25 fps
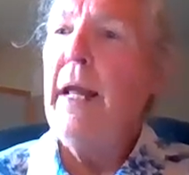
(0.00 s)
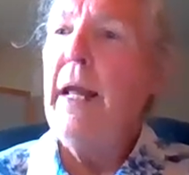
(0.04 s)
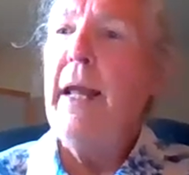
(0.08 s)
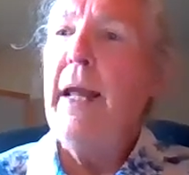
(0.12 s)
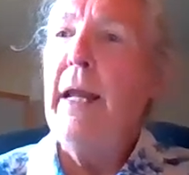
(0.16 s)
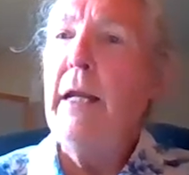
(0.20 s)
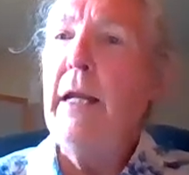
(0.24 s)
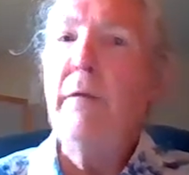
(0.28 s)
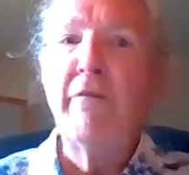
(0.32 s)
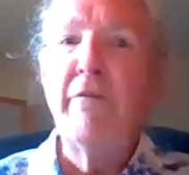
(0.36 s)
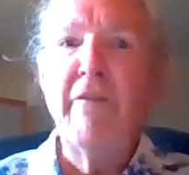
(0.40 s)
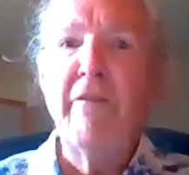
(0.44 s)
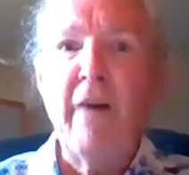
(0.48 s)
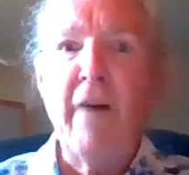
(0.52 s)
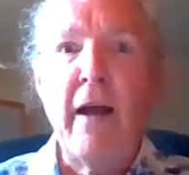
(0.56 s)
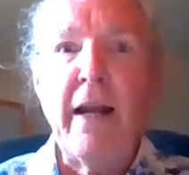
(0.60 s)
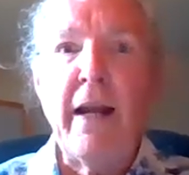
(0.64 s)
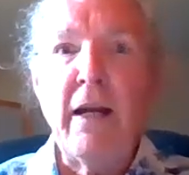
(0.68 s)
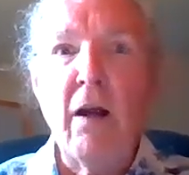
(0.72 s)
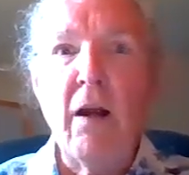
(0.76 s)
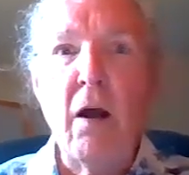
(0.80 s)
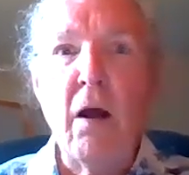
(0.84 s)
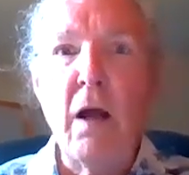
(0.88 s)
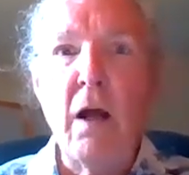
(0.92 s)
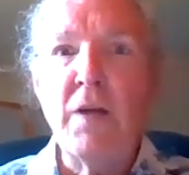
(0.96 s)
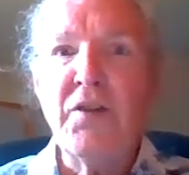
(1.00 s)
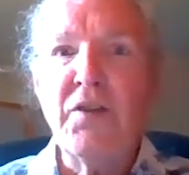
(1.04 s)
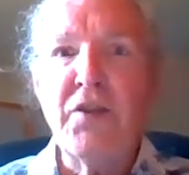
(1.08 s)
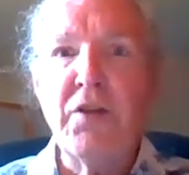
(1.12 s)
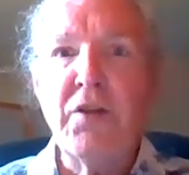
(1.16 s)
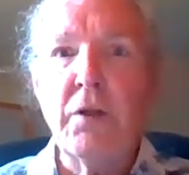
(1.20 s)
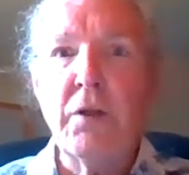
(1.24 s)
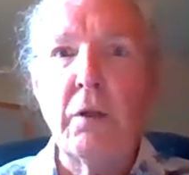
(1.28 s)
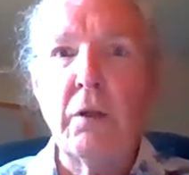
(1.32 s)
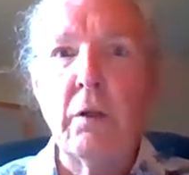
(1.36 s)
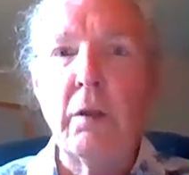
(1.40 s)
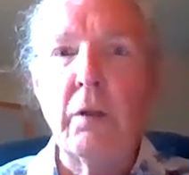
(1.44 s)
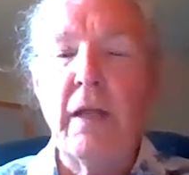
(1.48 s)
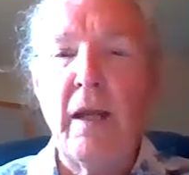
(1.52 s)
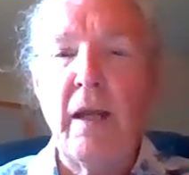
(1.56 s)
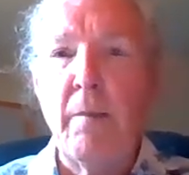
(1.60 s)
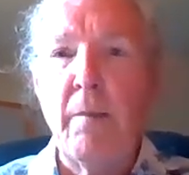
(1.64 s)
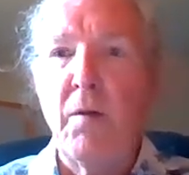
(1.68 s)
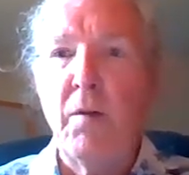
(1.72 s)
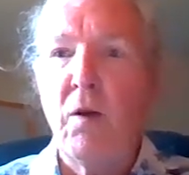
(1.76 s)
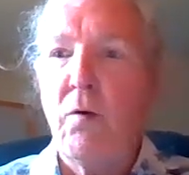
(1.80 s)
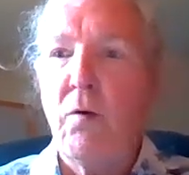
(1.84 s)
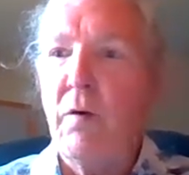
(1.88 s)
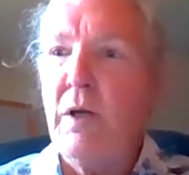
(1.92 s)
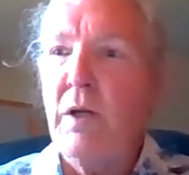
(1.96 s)
invite hostile
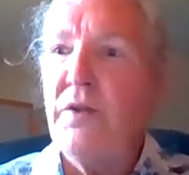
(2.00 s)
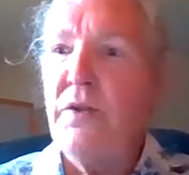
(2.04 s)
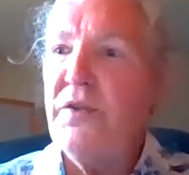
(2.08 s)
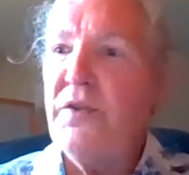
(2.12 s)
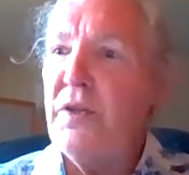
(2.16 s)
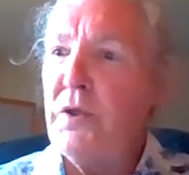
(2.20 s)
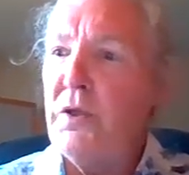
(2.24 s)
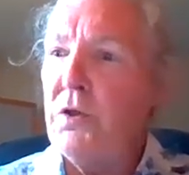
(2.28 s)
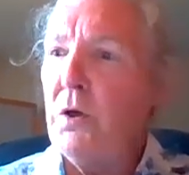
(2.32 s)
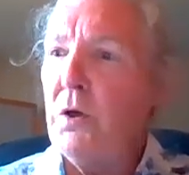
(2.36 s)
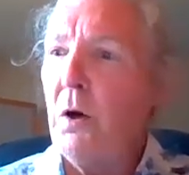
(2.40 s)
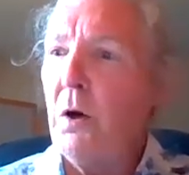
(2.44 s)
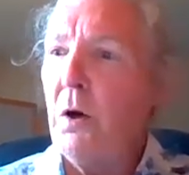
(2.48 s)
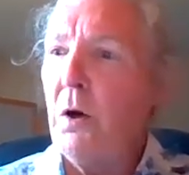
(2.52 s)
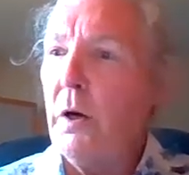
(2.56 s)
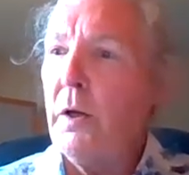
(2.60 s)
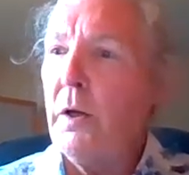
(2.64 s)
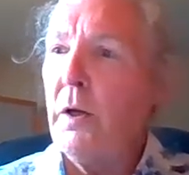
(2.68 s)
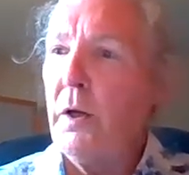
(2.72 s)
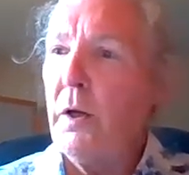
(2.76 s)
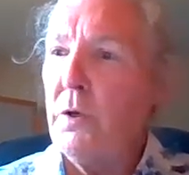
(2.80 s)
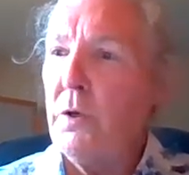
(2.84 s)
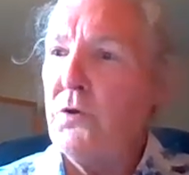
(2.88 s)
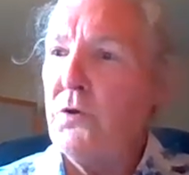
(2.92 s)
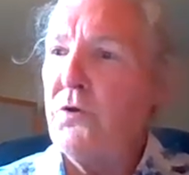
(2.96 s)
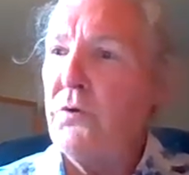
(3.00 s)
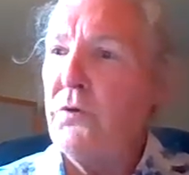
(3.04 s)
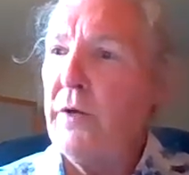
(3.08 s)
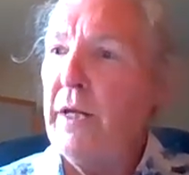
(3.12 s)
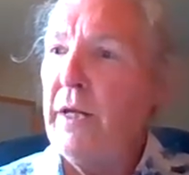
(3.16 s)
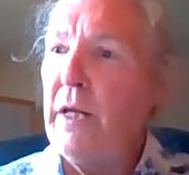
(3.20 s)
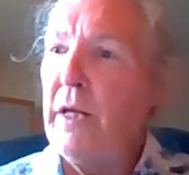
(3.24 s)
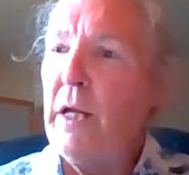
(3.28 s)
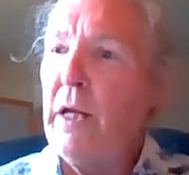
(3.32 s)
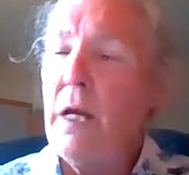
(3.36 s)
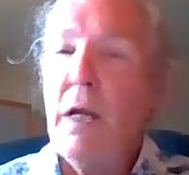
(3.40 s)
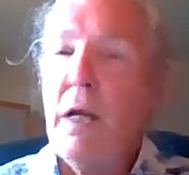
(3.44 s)
immigrants into our country,